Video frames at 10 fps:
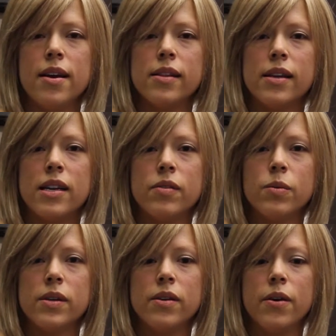let
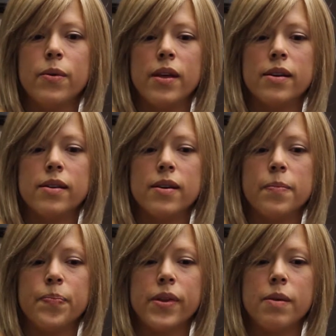everyone know that
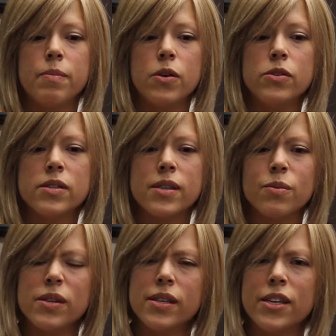hypnosis can
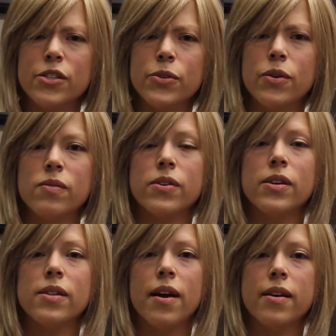really get you over a
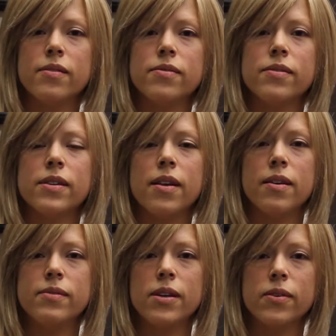lot
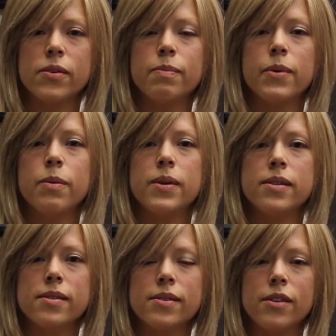of difficult
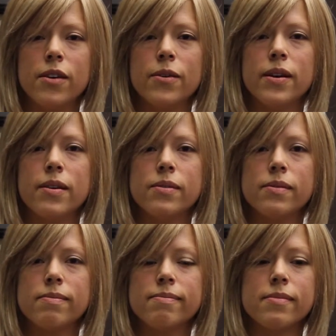moments. I
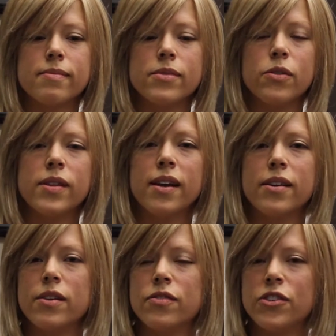don't think I
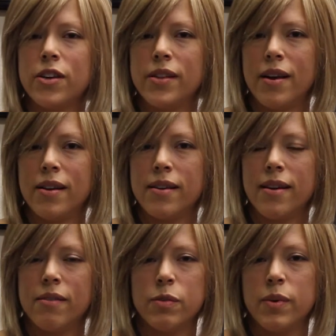could have shared that
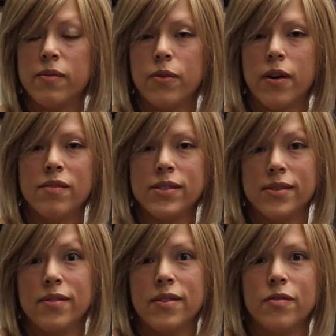ever before. Obviously,
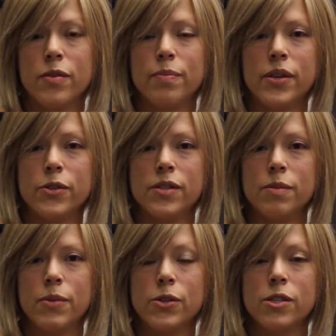I've never used
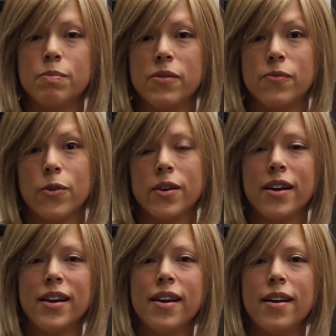hypnosis before.
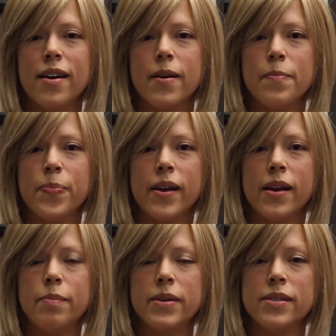I
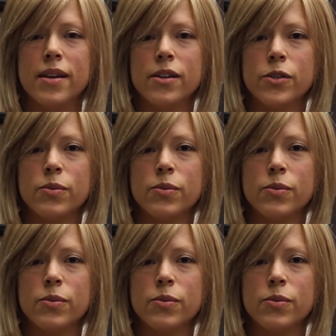had been diagnosed